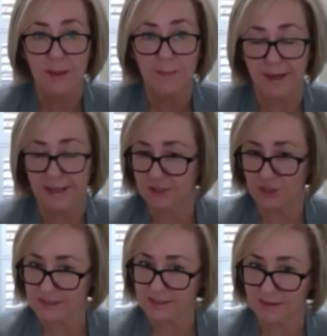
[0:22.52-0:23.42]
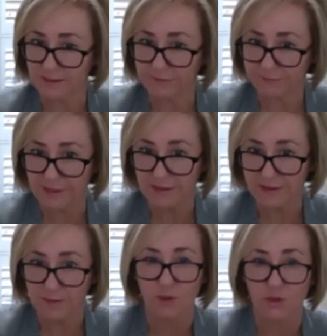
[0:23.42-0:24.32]
but it just didn't fit
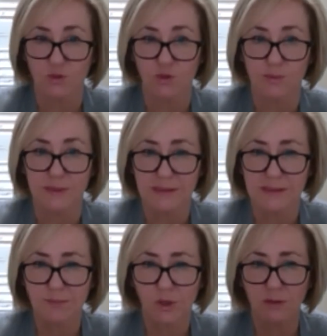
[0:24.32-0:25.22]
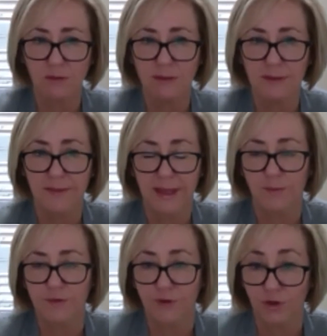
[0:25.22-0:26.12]
the mutual business model. They
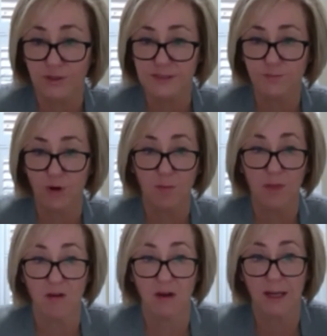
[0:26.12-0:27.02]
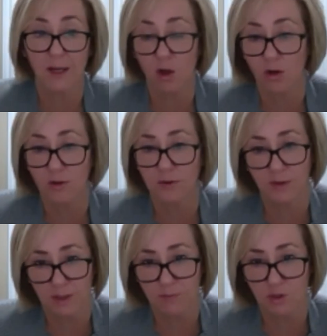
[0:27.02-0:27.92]
were focused primarily on the
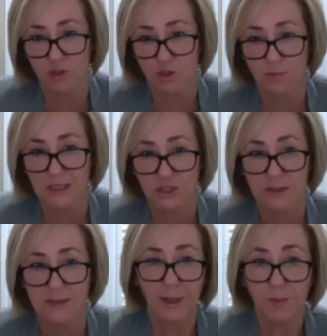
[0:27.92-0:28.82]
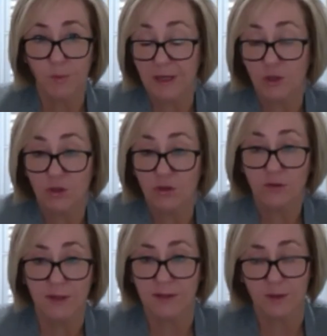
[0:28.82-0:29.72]
commercial measures. We knew
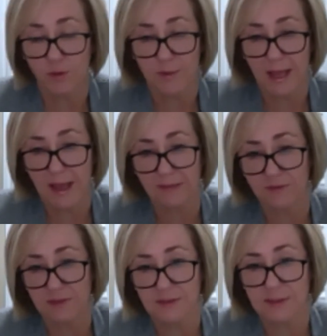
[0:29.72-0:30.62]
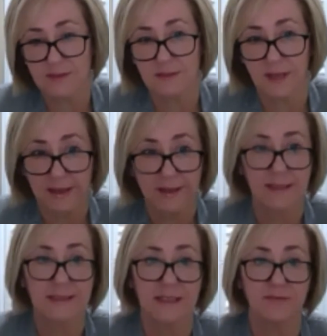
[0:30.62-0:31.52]
that there were behaviours and
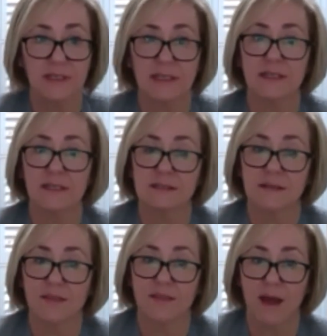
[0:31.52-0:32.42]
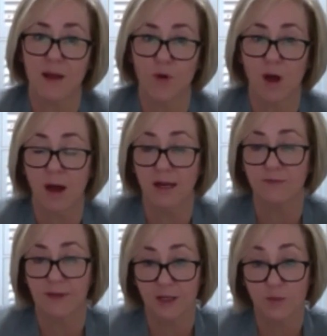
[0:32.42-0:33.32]
activities that were highly
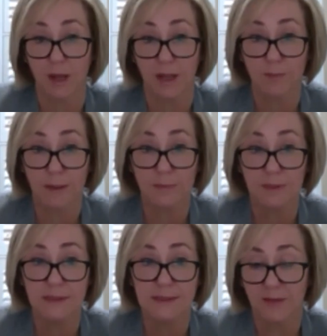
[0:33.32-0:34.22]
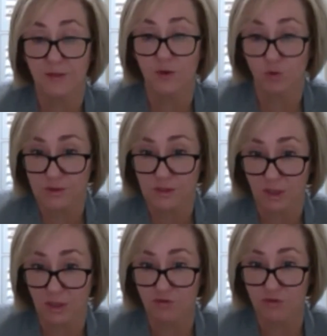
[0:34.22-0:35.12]
valued by our members that also
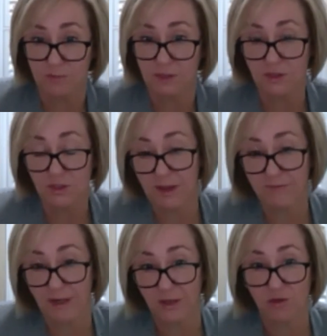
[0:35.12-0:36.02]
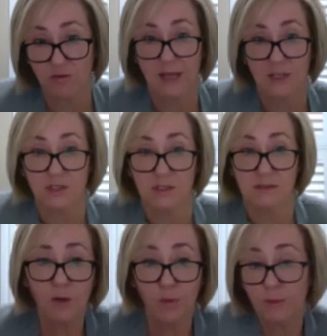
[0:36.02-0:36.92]
contributed to our value creation.
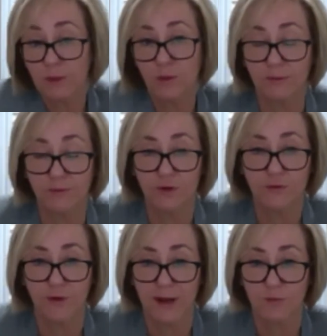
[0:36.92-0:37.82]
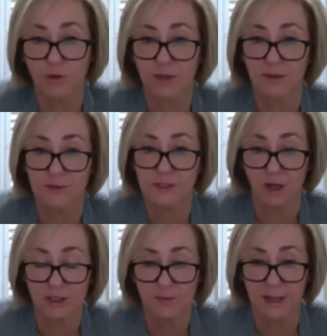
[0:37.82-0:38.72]
We were looking for a framework that was
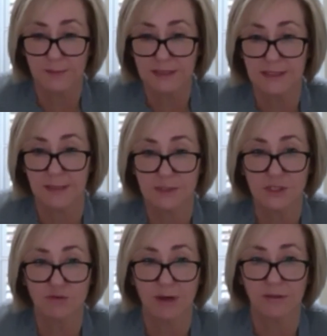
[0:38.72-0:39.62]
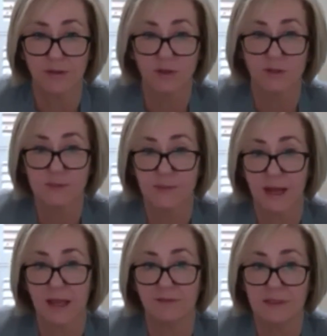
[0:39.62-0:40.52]
going to be able to demonstrate those
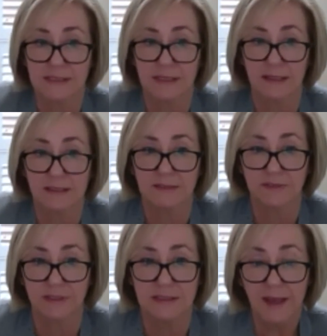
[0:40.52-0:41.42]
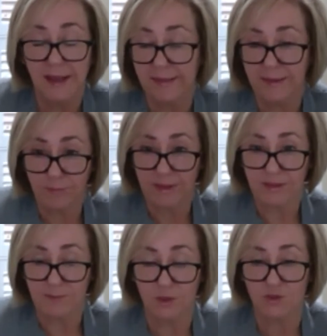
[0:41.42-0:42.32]
behaviours and activities. And then when
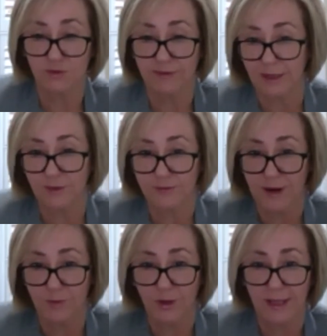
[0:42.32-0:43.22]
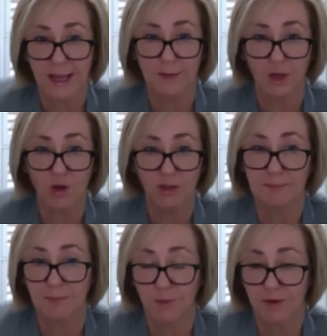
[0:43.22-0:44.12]
the mutual value framework came
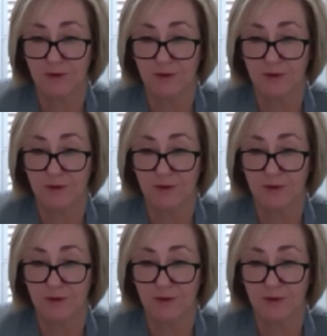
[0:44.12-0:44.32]
along, we were